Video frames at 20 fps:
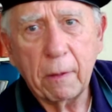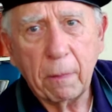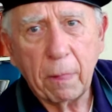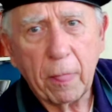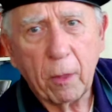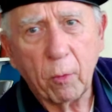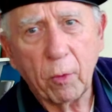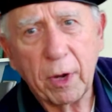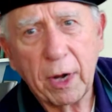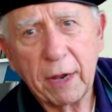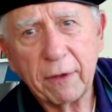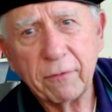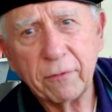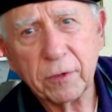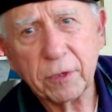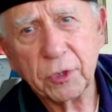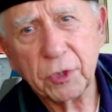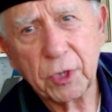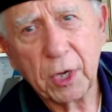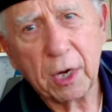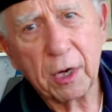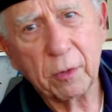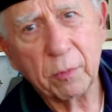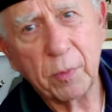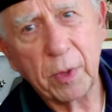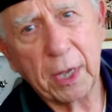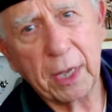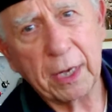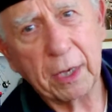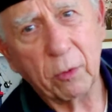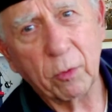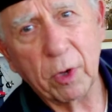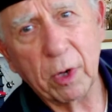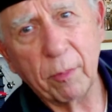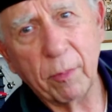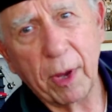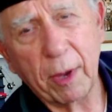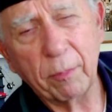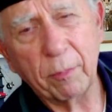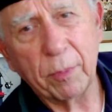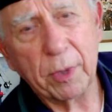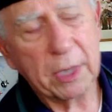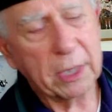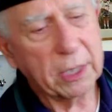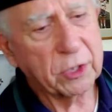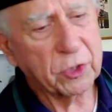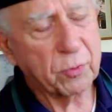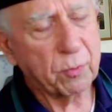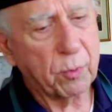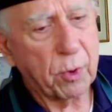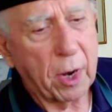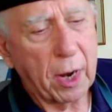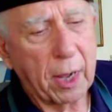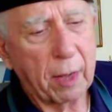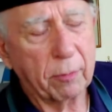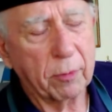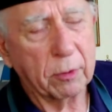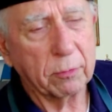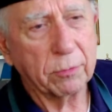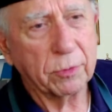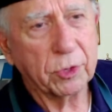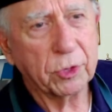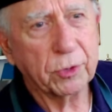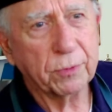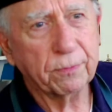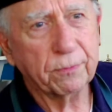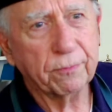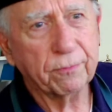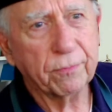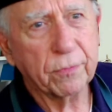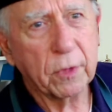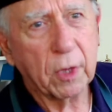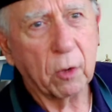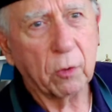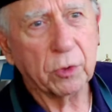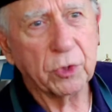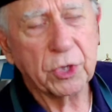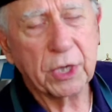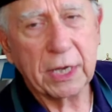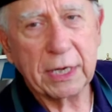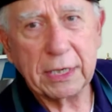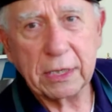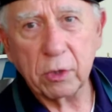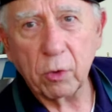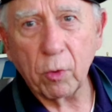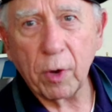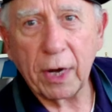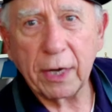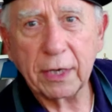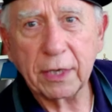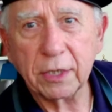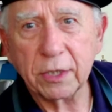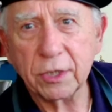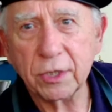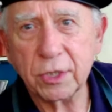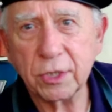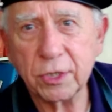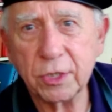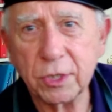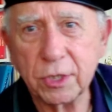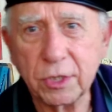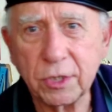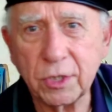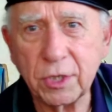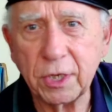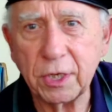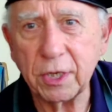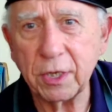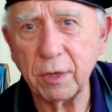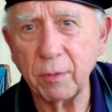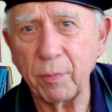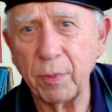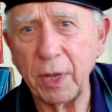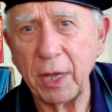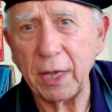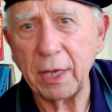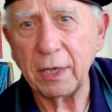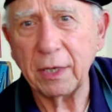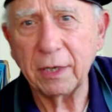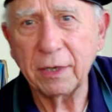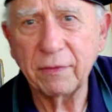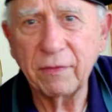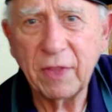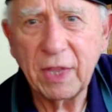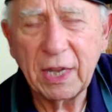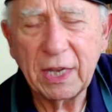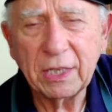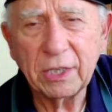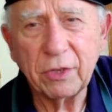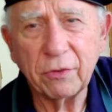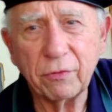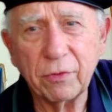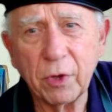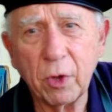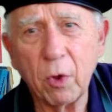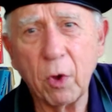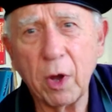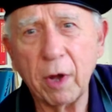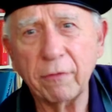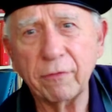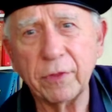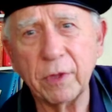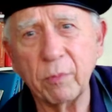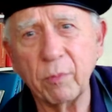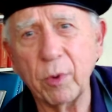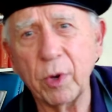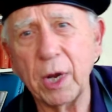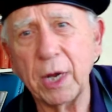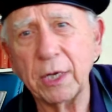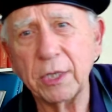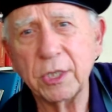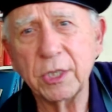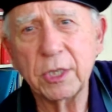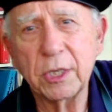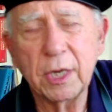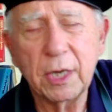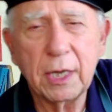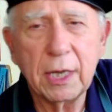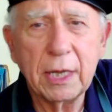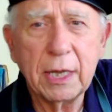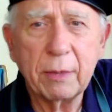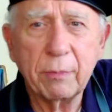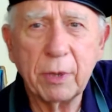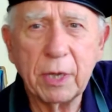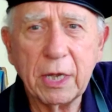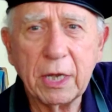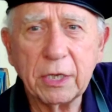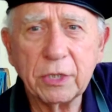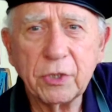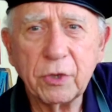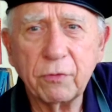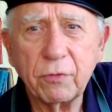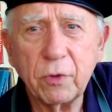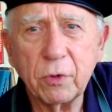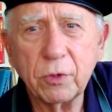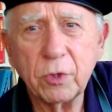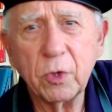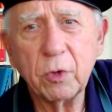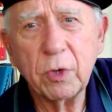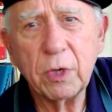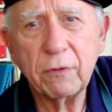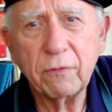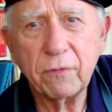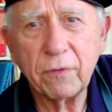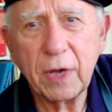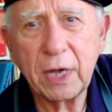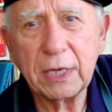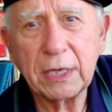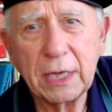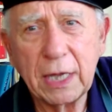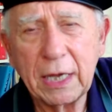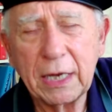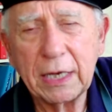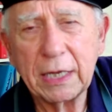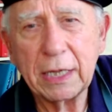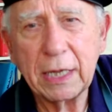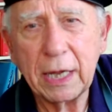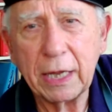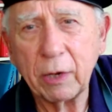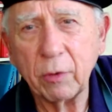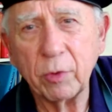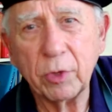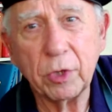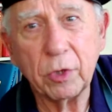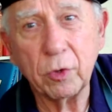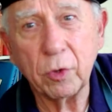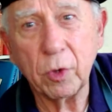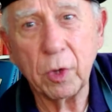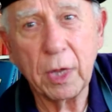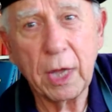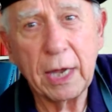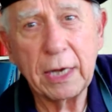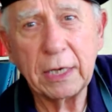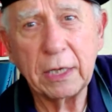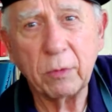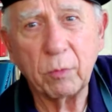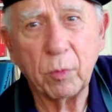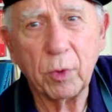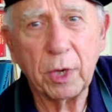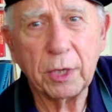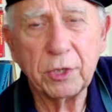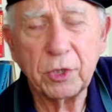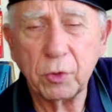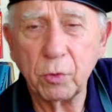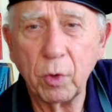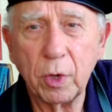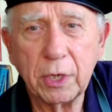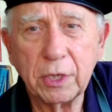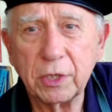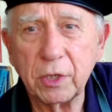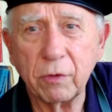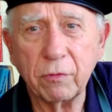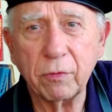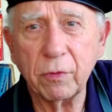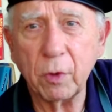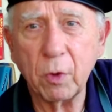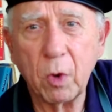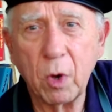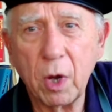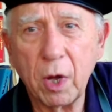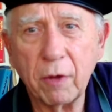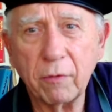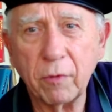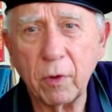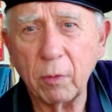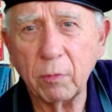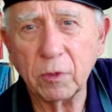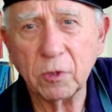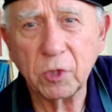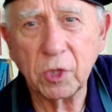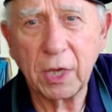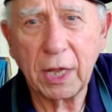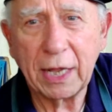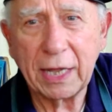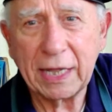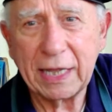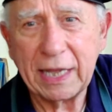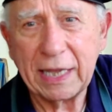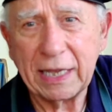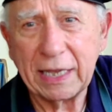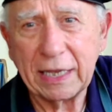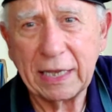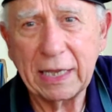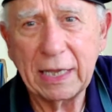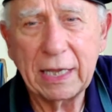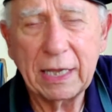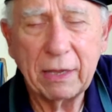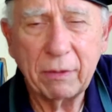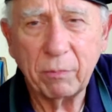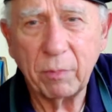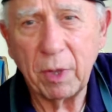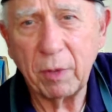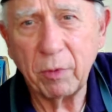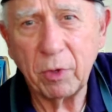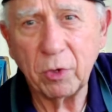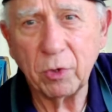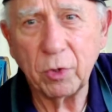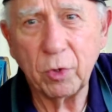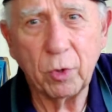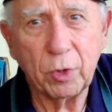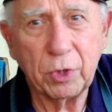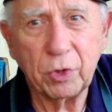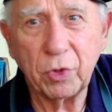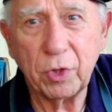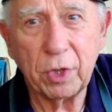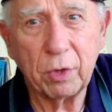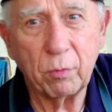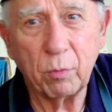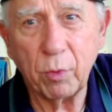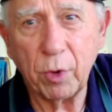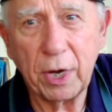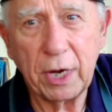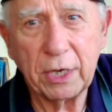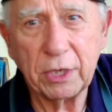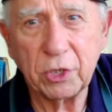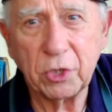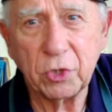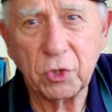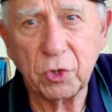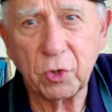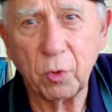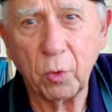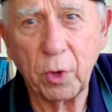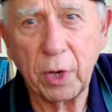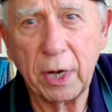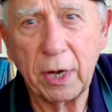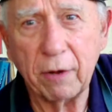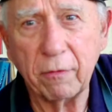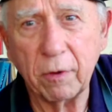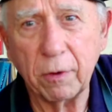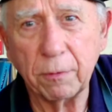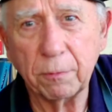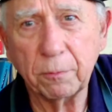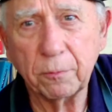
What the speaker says: When I first started painting, one of my biggest problems was getting the right consistency of the paint to flow off the brush. Because if you're doing fine lining like with your lining brush, you want it to flow off almost like ink. Maybe you're doing thin branches or whatever.